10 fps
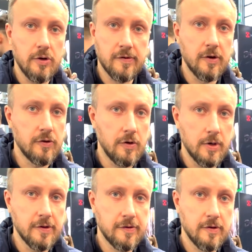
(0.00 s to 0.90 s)
using
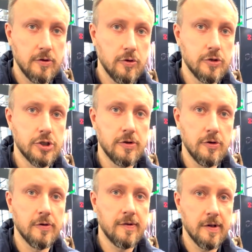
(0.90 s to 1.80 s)
turrets, you
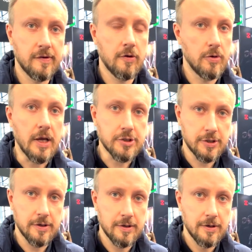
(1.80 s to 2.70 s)
introduce this
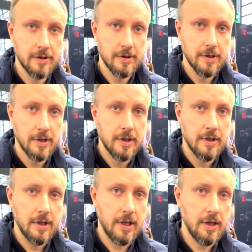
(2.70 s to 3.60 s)
correction.
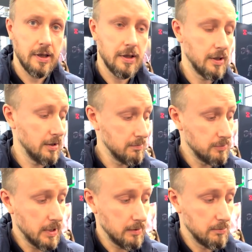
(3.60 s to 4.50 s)
And,
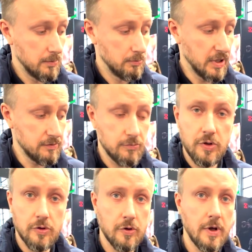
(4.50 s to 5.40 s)
but
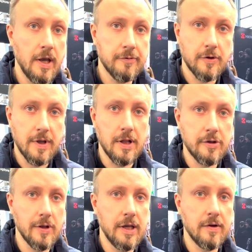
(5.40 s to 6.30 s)
you don't have to
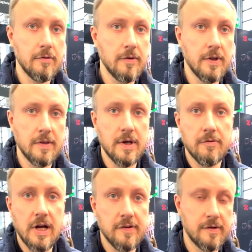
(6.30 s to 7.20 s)
calculate everything, the
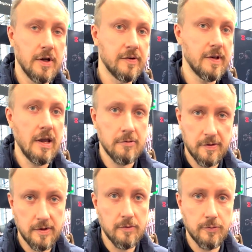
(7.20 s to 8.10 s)
device does
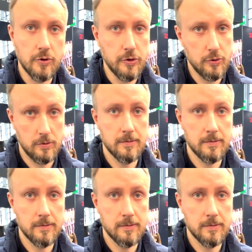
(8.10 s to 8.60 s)
everything for you.